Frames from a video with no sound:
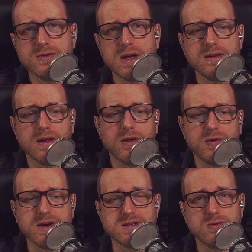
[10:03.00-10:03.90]
think that there
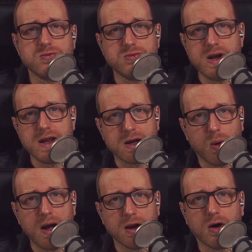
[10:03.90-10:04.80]
is really
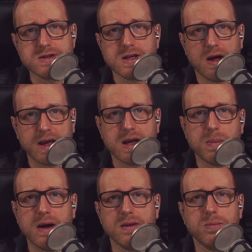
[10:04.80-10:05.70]
quite a lot to like
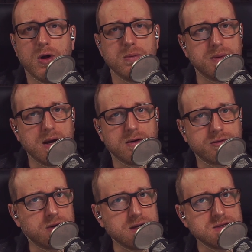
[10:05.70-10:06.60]
about the Blon
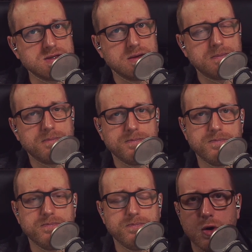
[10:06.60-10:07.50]
BL-03s.
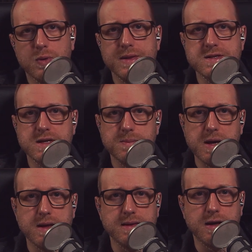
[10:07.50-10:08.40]
Right, that's going to
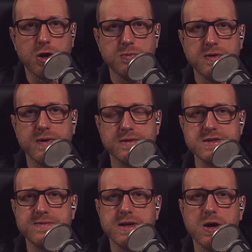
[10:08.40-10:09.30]
be it then. I hope you found
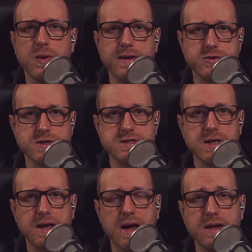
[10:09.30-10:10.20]
this video
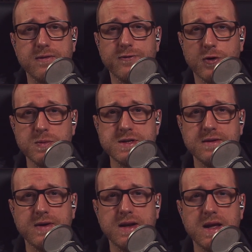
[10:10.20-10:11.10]
interesting and
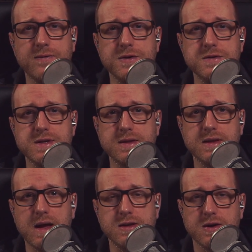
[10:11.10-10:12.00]
informative, and if you did,
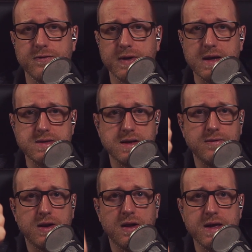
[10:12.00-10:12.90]
then don't forget to
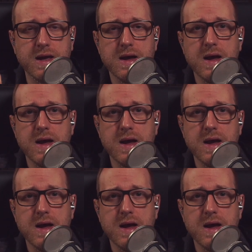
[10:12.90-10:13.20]
leave a like,